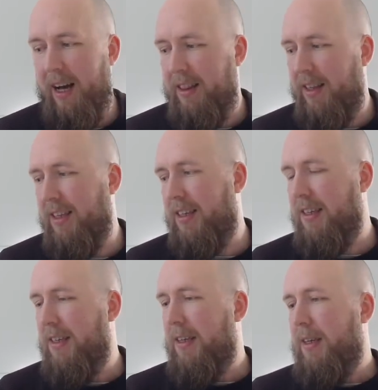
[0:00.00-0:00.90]
think
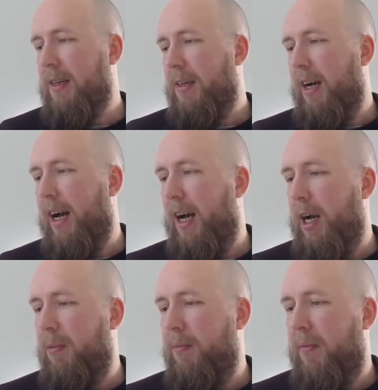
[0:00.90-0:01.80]

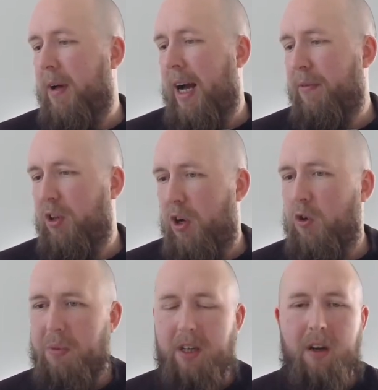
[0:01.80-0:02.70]
having those
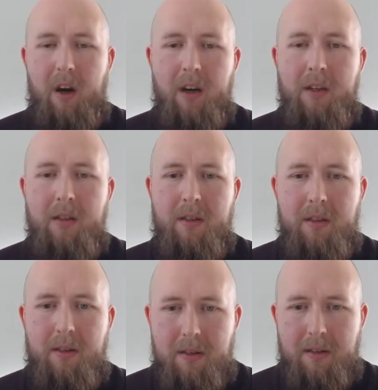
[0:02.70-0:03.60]
big
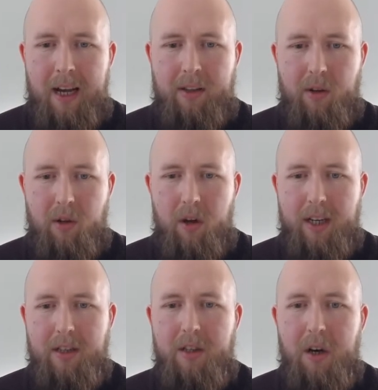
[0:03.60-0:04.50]
guys as our
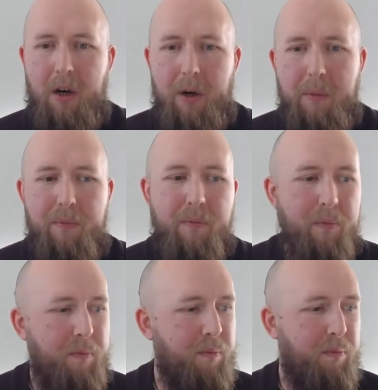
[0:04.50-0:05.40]
targets are
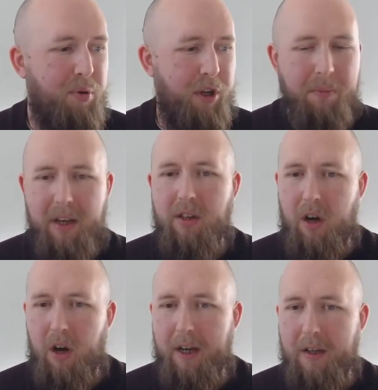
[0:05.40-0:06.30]
pretty big
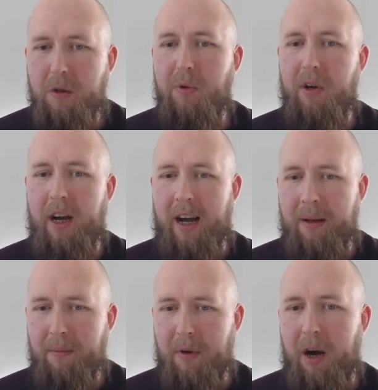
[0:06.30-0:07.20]
targets, but
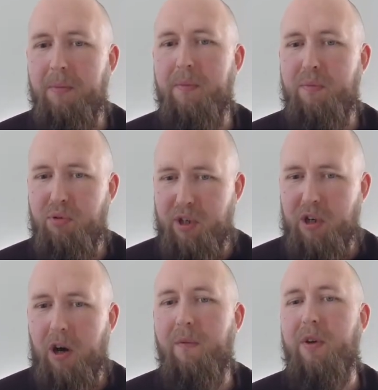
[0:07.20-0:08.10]
I'm pretty
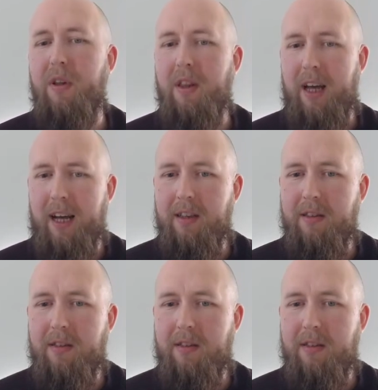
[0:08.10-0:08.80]
confident that